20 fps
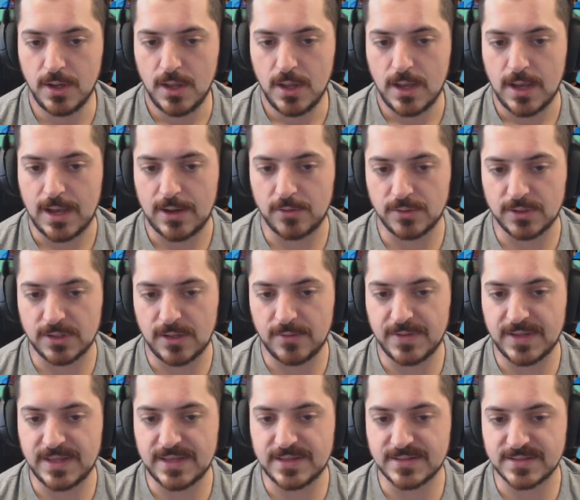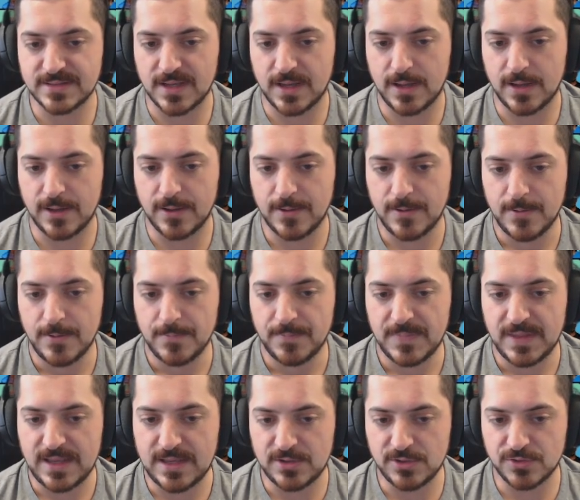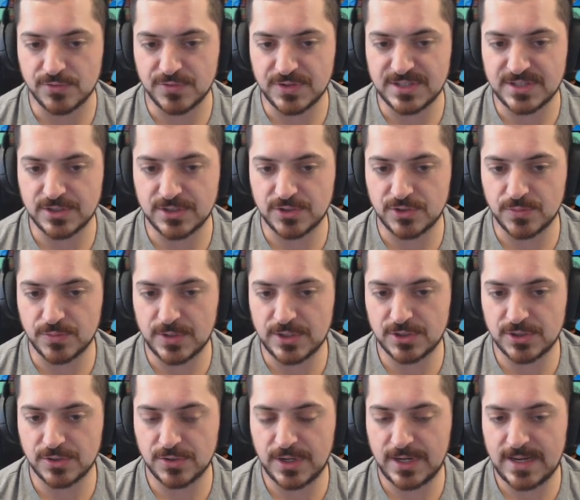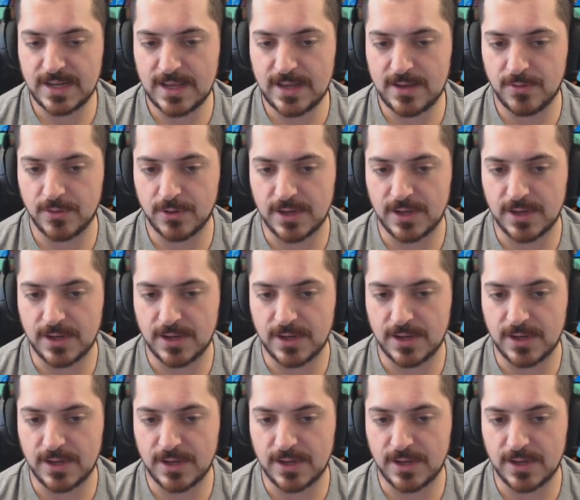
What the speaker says: I don't love his injury situation right now,